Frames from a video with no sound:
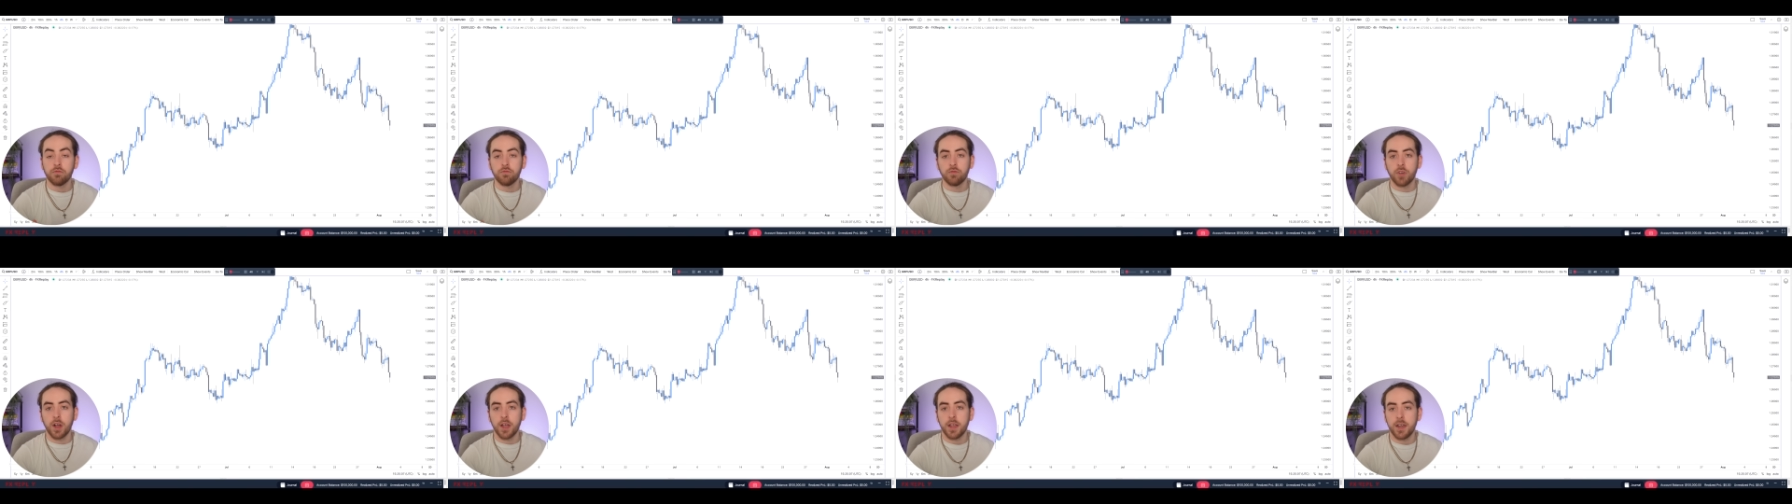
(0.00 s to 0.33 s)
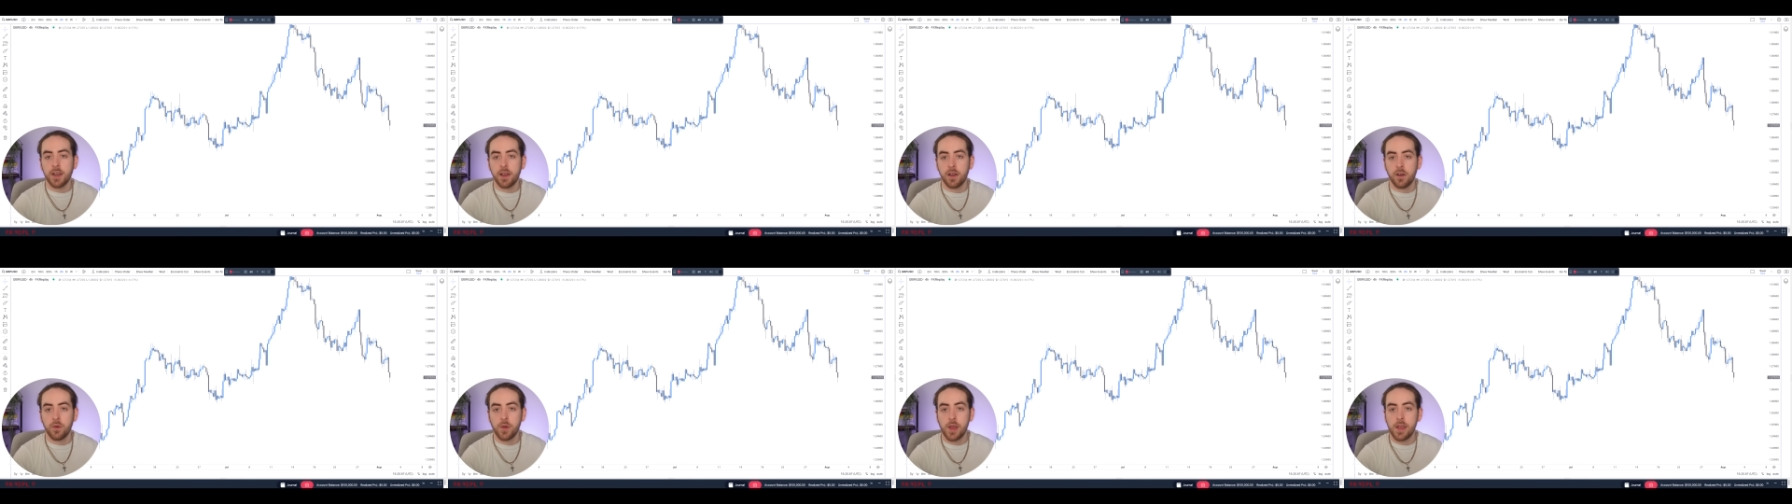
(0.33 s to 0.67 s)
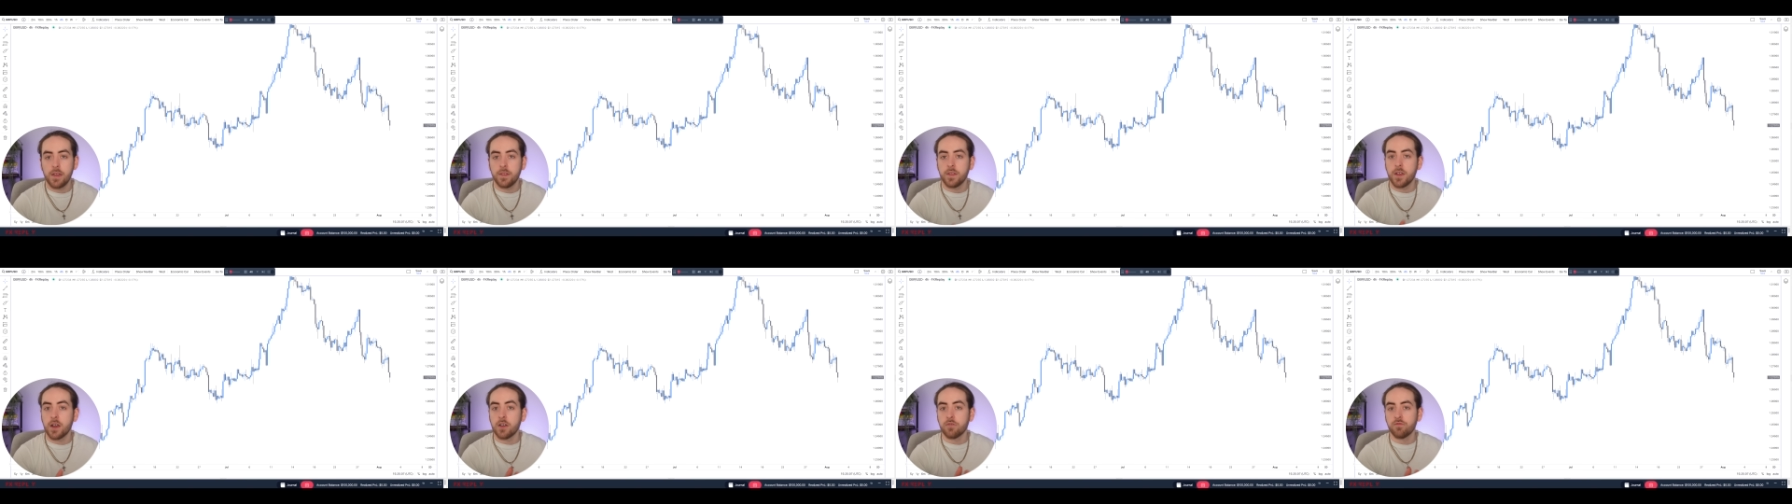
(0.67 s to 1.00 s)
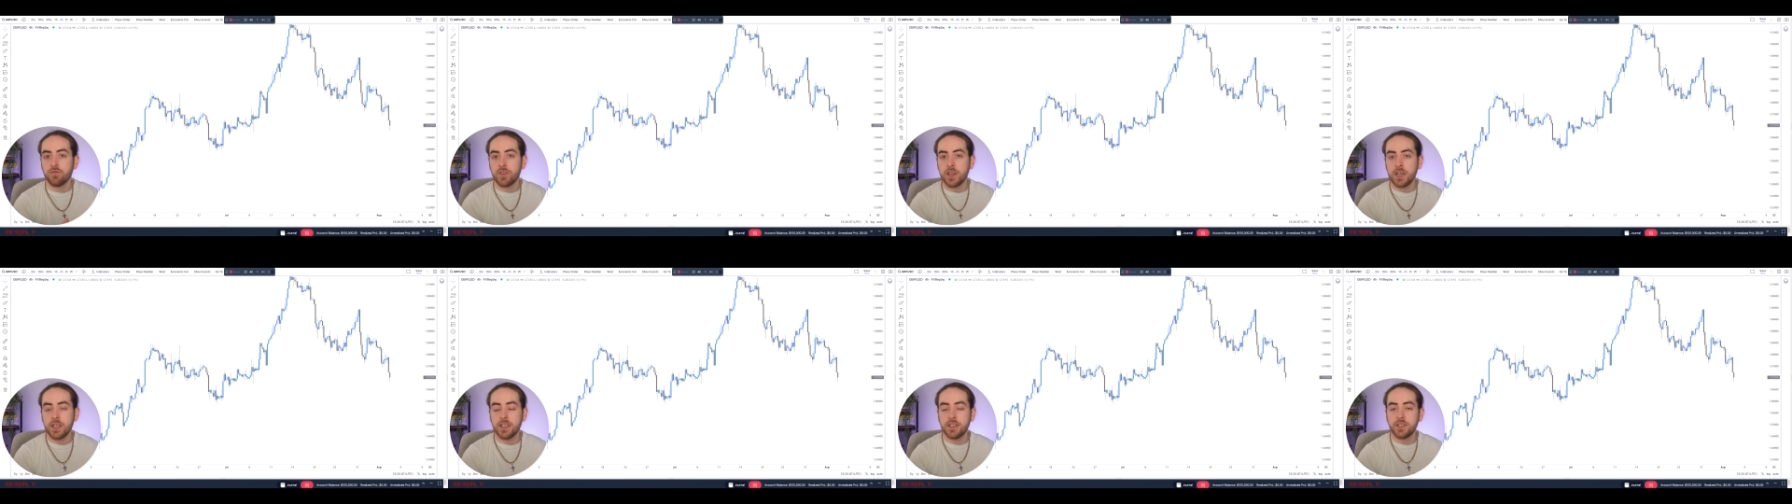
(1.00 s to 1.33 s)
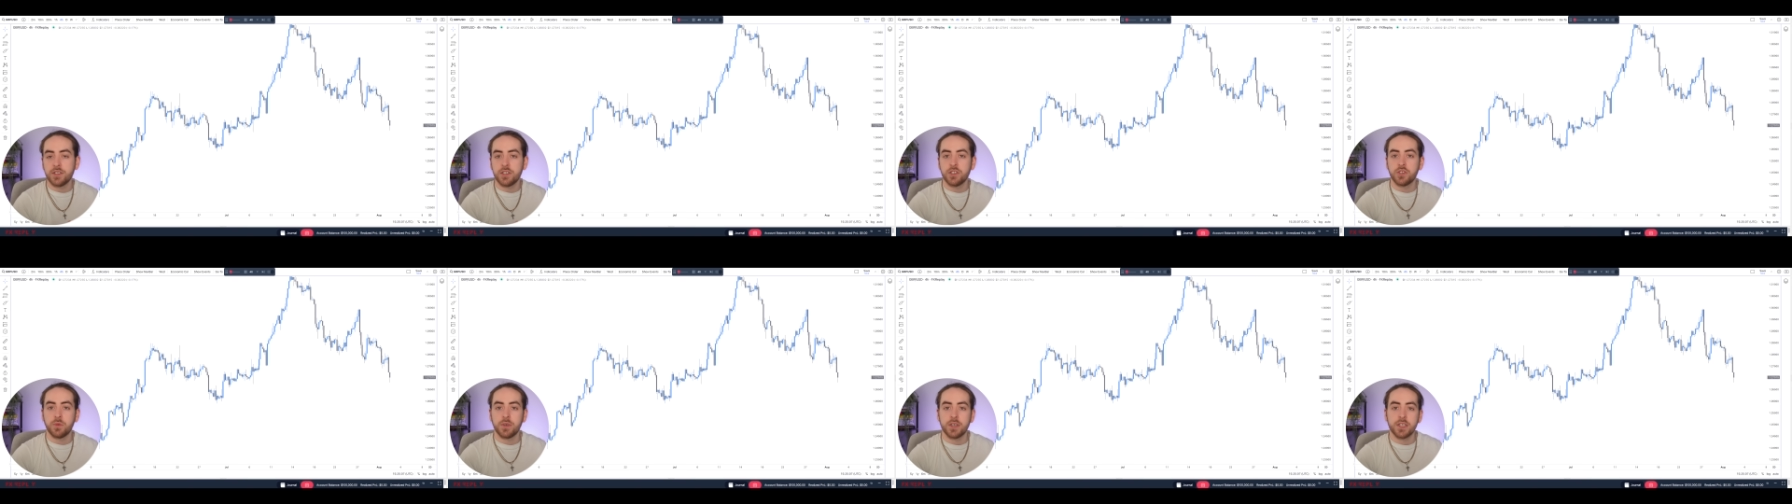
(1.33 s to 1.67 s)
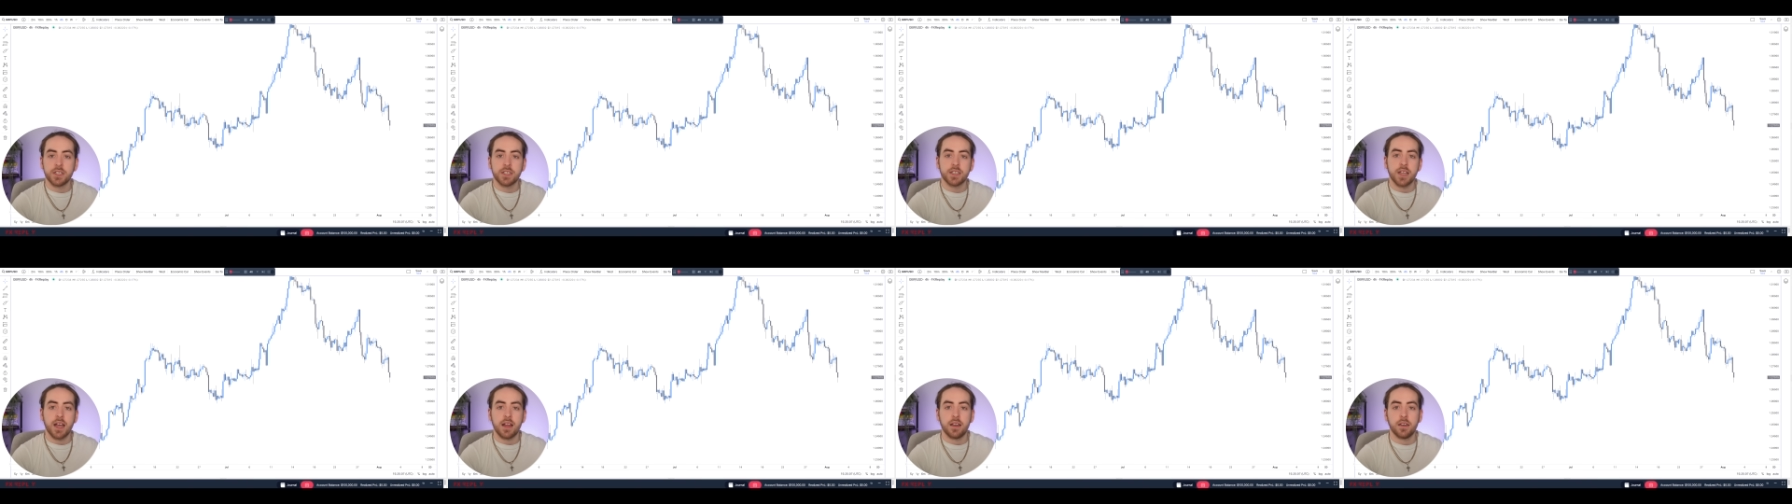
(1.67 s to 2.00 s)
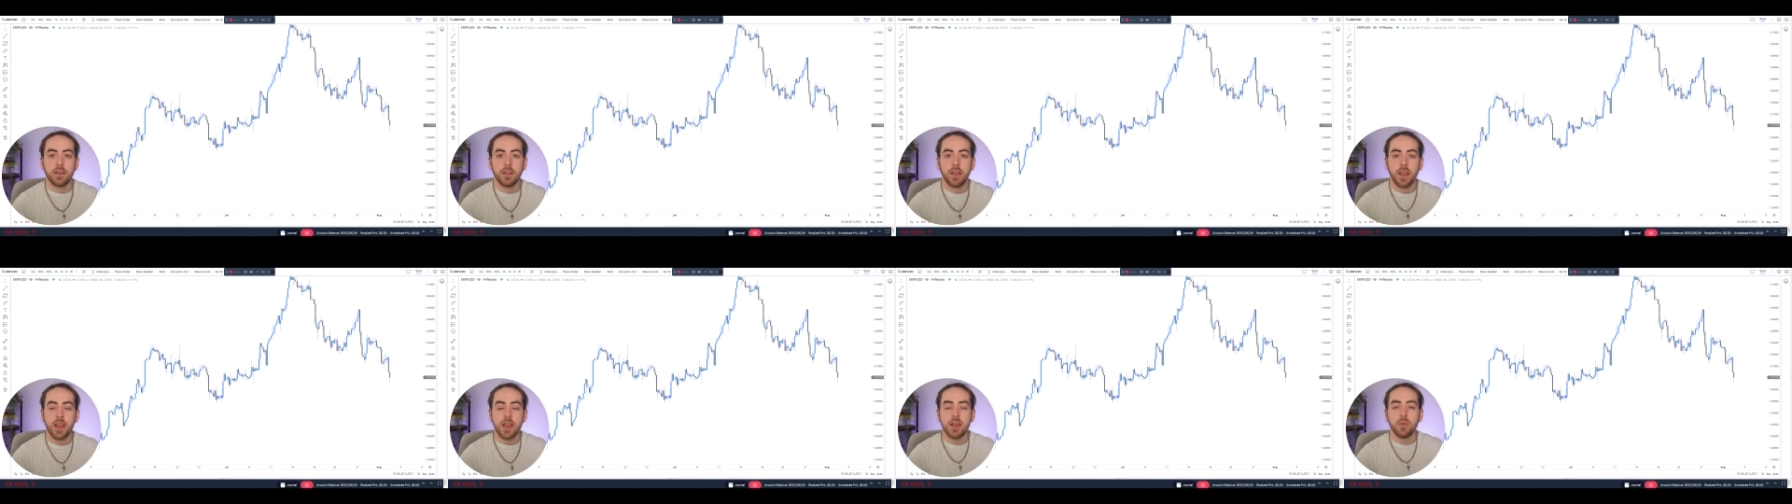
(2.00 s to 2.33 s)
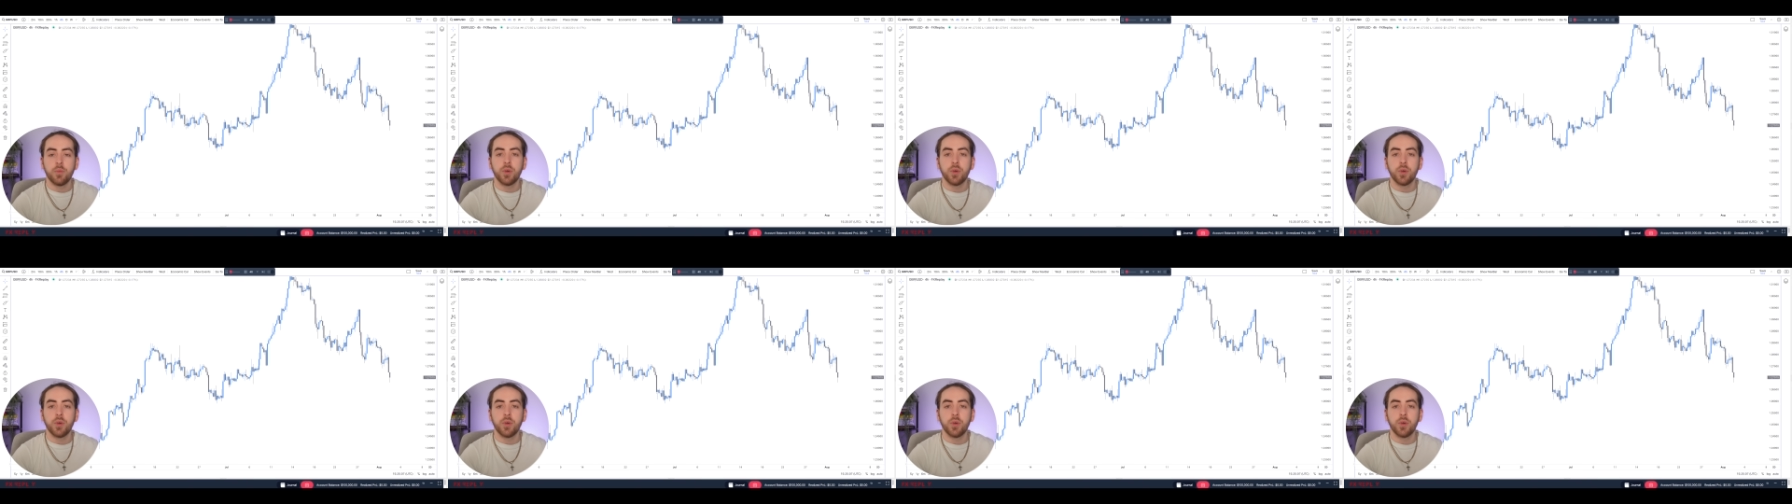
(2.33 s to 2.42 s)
right now that are really easy to understand,